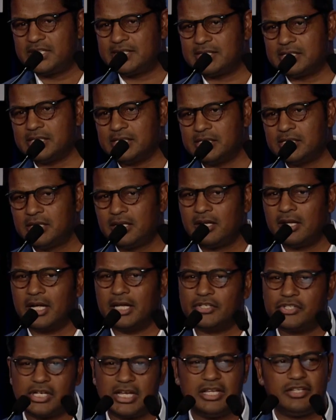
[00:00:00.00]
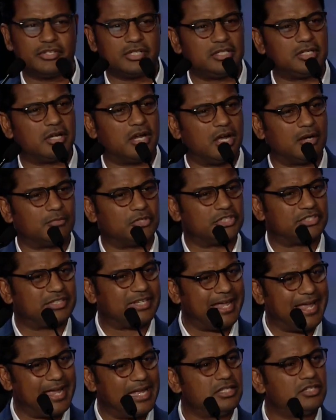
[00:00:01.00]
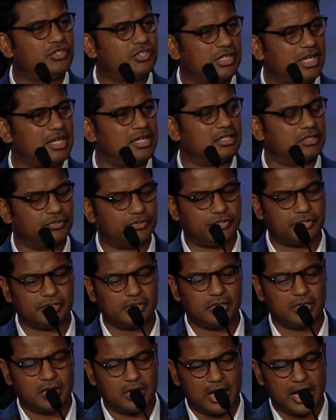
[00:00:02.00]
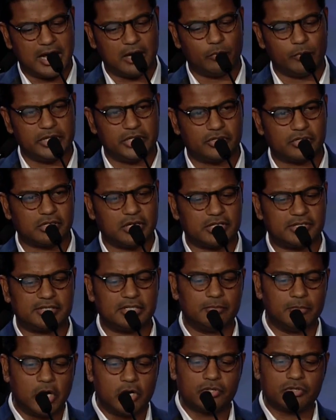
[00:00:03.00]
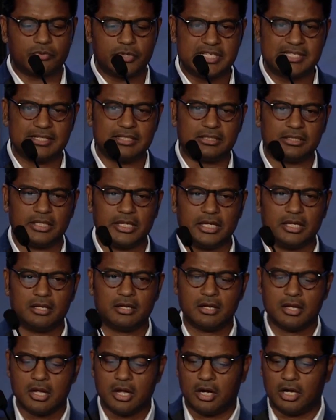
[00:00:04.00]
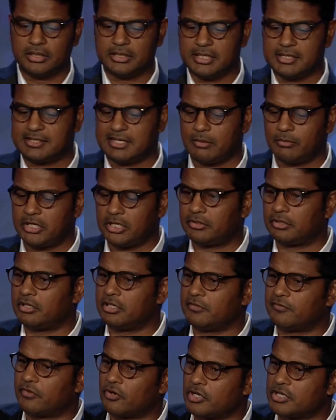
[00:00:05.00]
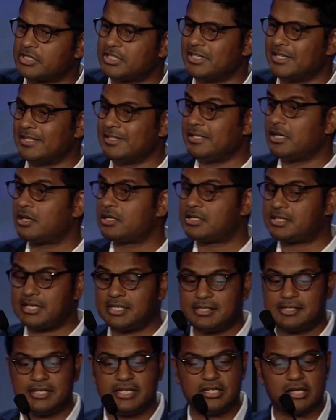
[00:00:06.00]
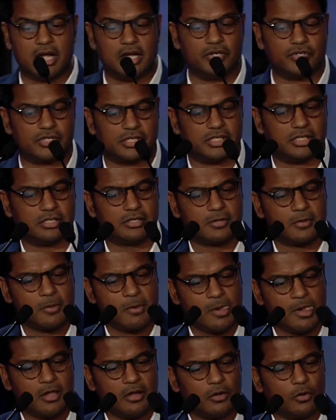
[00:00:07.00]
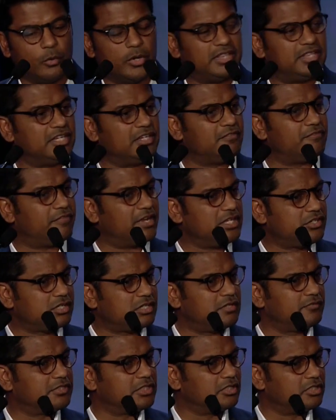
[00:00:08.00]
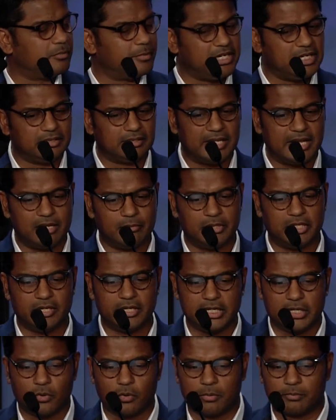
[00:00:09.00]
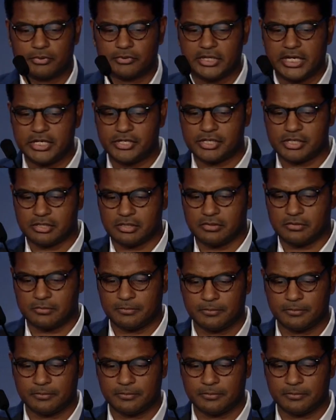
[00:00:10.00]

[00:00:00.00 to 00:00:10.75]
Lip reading: see a change in commerce can change how we trust. And most recently, on December 31st, in the year 1600, with the invention of the limited liability corporation,